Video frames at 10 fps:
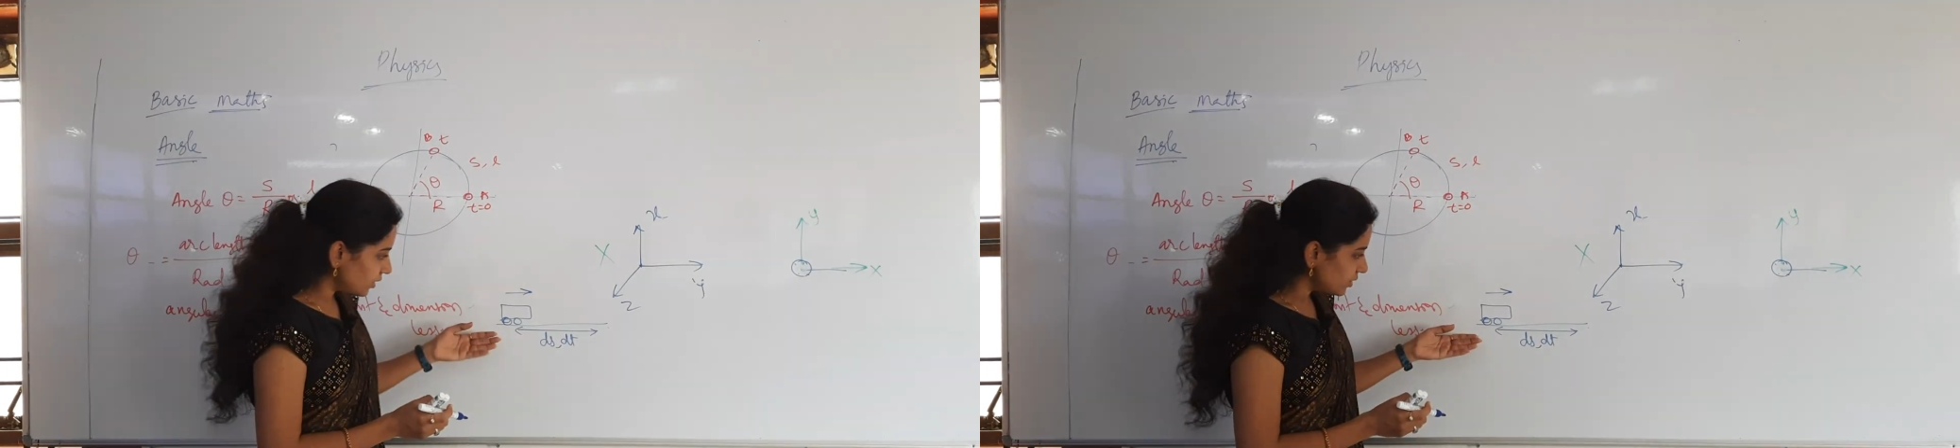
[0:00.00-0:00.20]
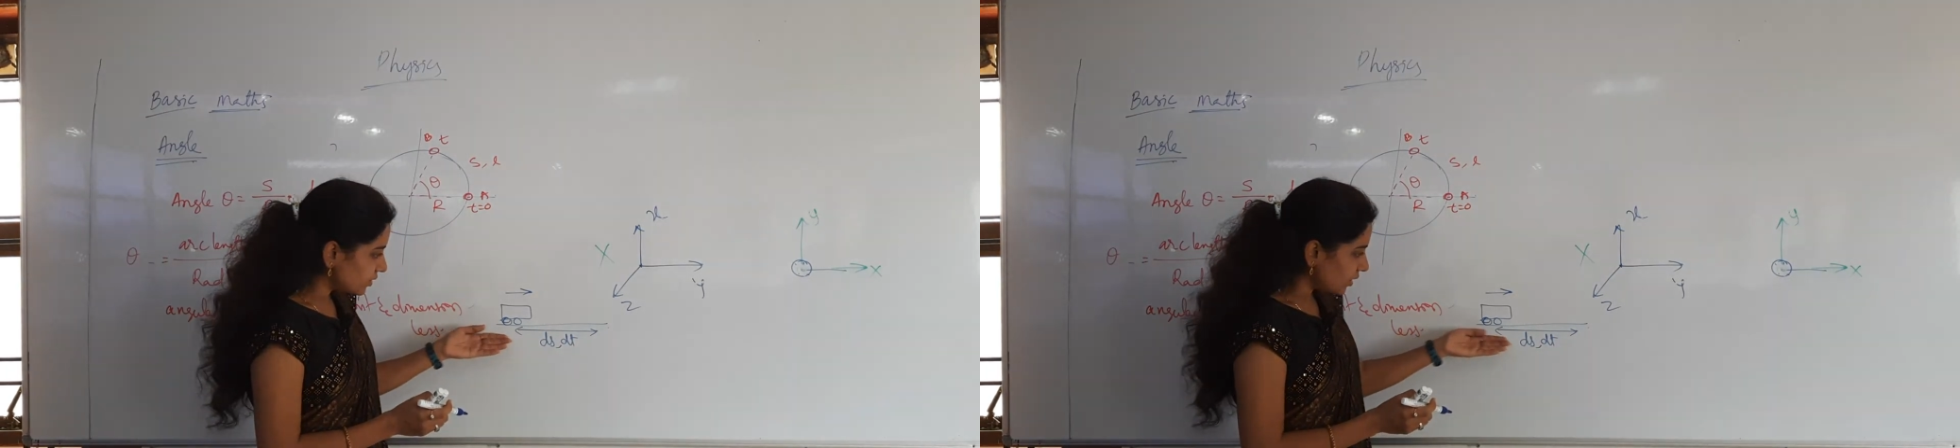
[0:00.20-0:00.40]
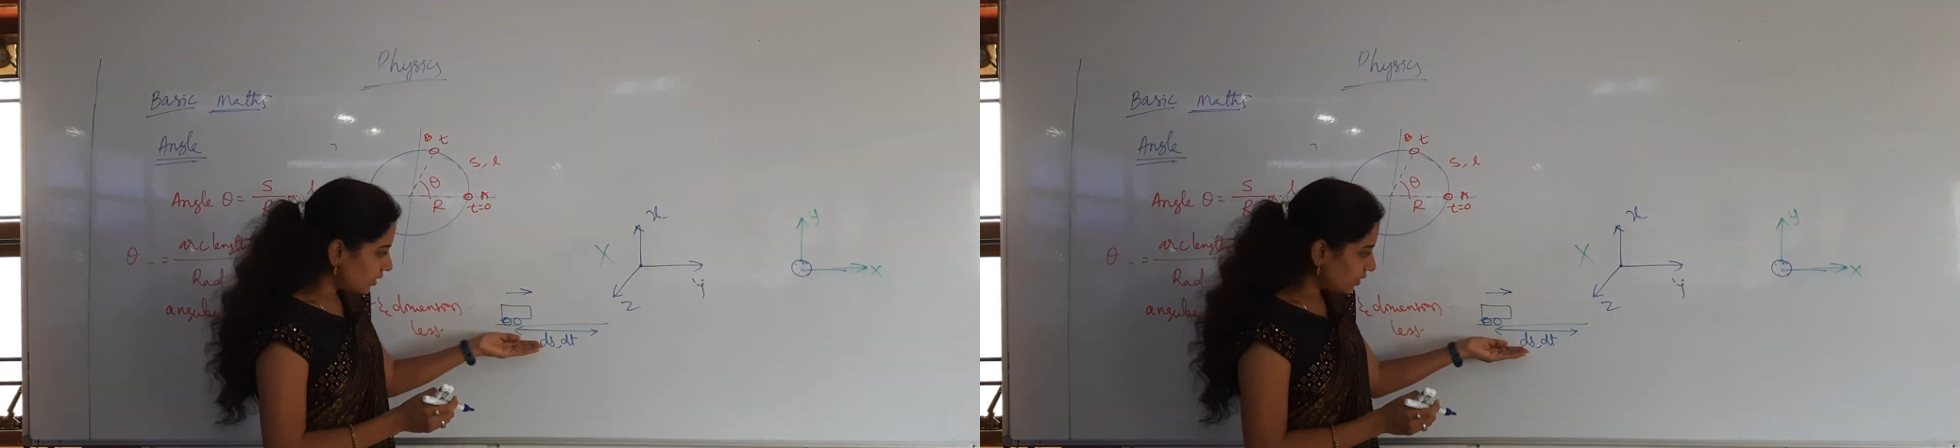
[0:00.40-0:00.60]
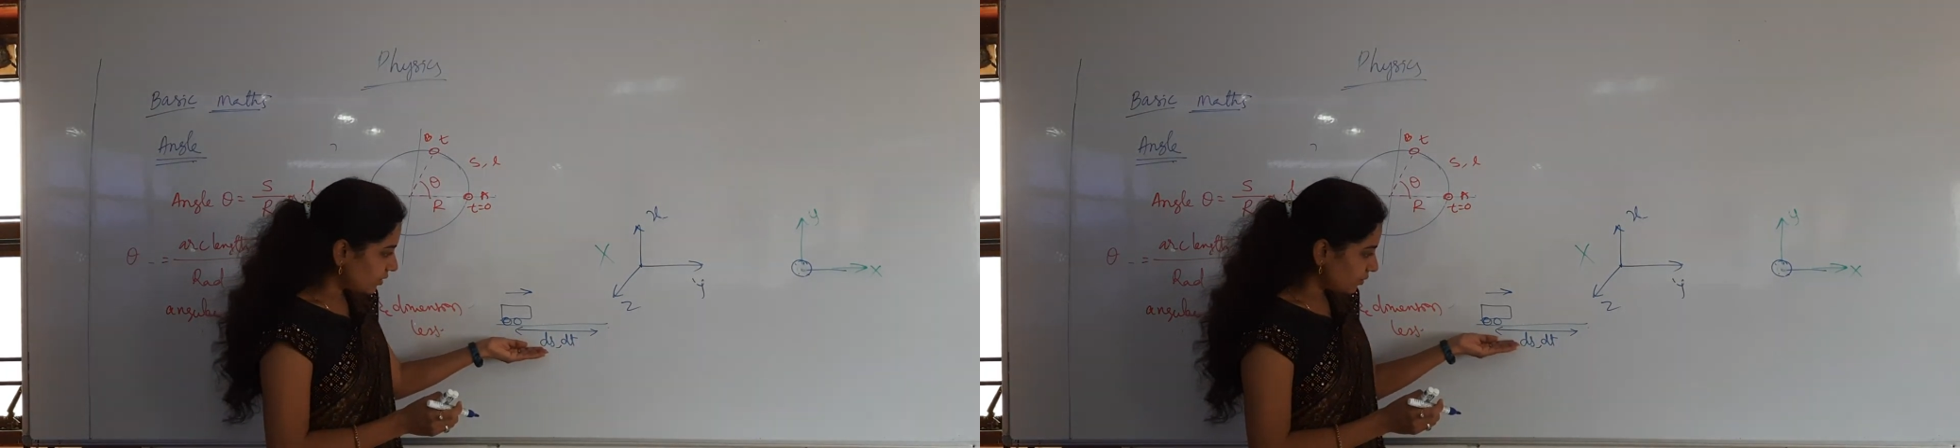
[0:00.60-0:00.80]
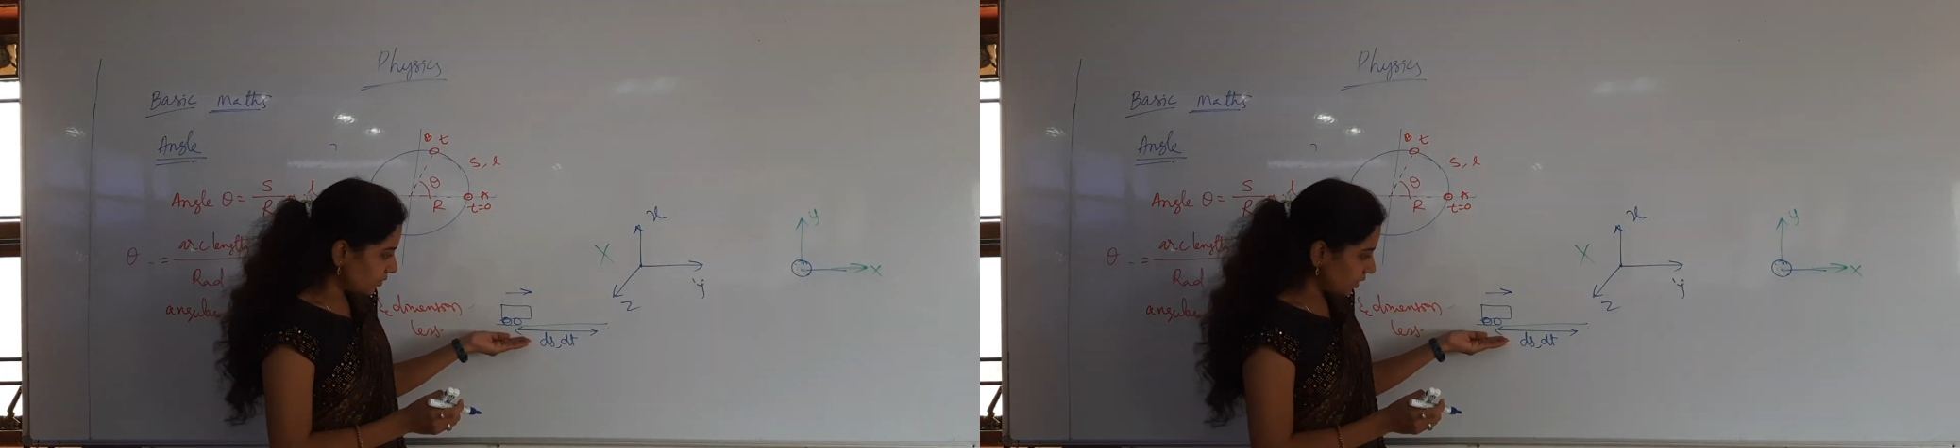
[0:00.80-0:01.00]

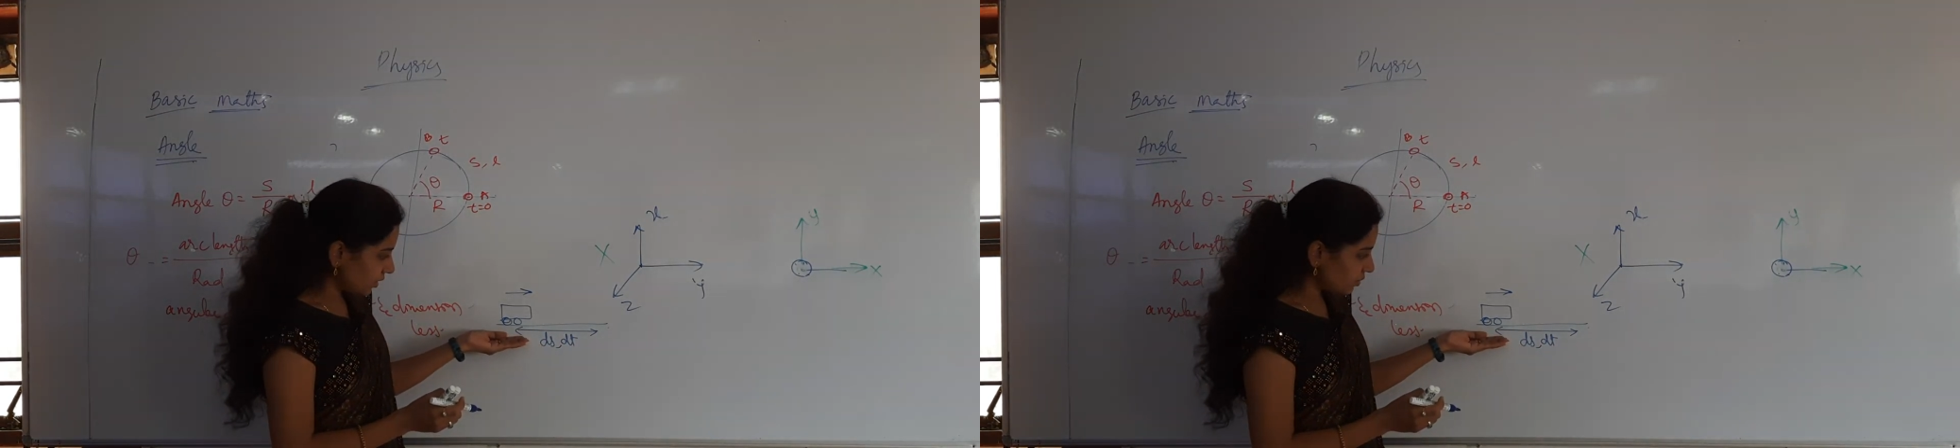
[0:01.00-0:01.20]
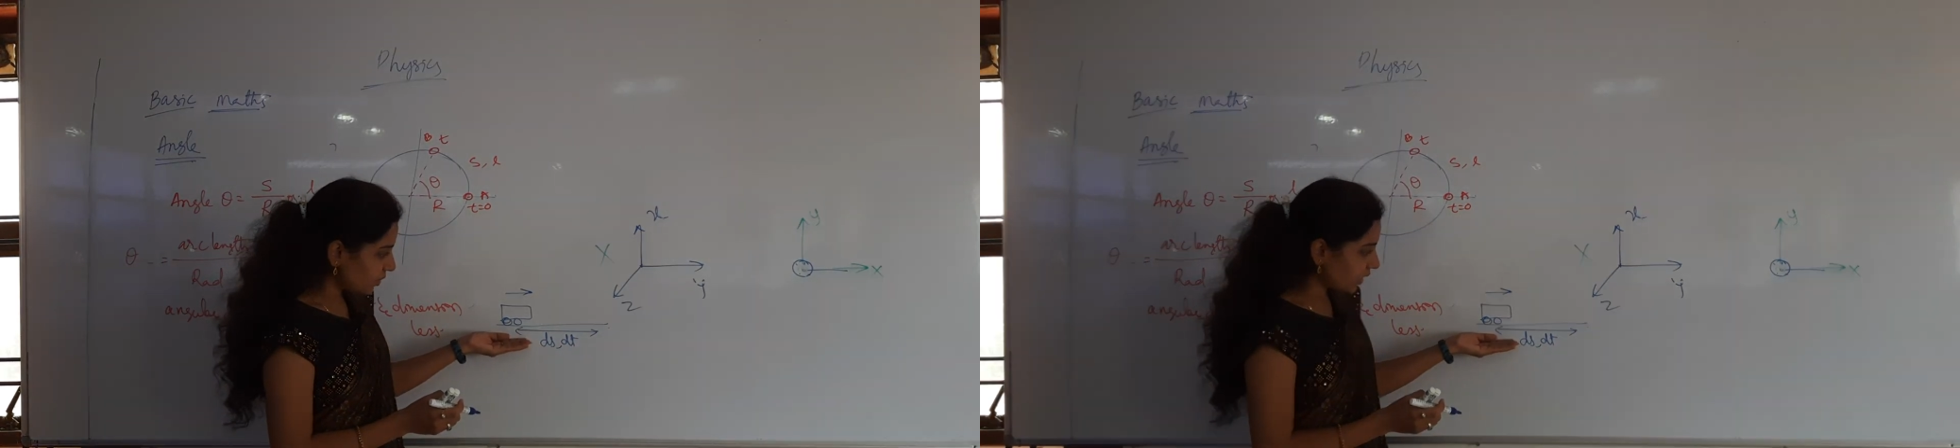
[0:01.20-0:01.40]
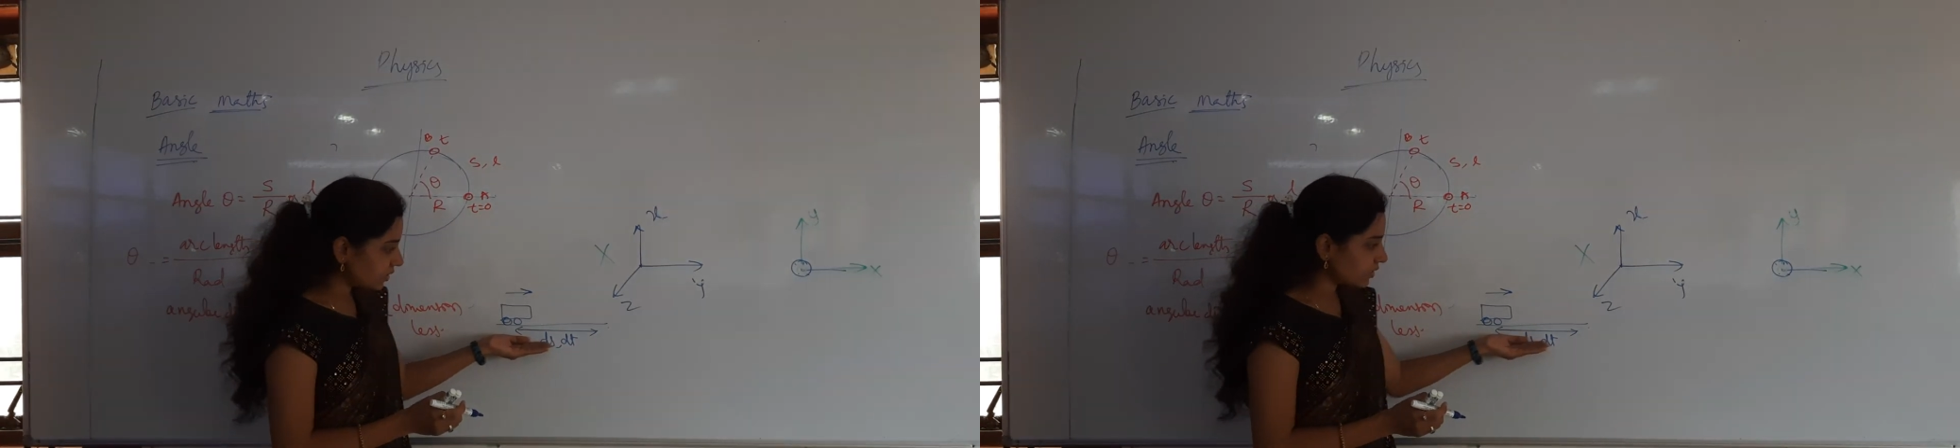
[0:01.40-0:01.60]
is making